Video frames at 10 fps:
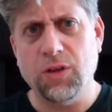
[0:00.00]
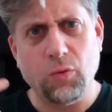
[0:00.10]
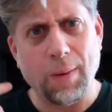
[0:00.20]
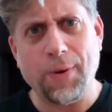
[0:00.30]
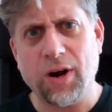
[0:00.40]
The
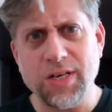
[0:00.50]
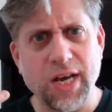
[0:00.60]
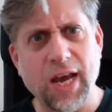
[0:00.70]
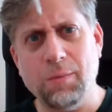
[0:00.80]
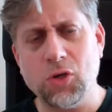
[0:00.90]

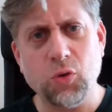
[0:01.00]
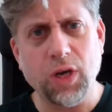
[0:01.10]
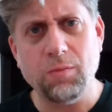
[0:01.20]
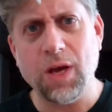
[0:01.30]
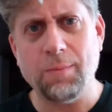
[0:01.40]
repartee
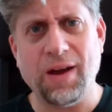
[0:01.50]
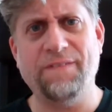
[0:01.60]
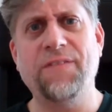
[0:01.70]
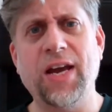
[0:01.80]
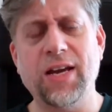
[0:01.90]
between me and my
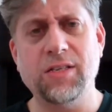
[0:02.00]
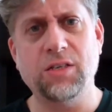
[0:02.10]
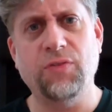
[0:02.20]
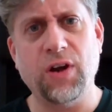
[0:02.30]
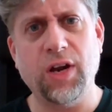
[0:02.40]
fans
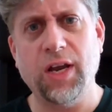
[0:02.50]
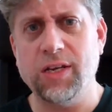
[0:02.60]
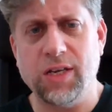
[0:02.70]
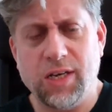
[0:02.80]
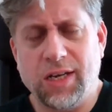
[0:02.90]

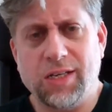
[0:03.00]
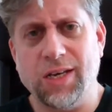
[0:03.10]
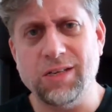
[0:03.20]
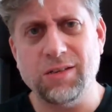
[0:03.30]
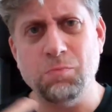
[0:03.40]

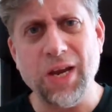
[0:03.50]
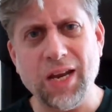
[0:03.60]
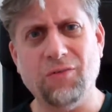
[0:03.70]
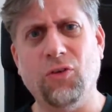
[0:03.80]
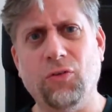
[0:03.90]
is
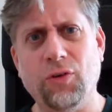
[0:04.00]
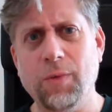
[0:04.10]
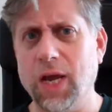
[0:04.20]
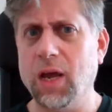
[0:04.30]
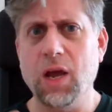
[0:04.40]
meaningful for
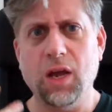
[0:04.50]
me.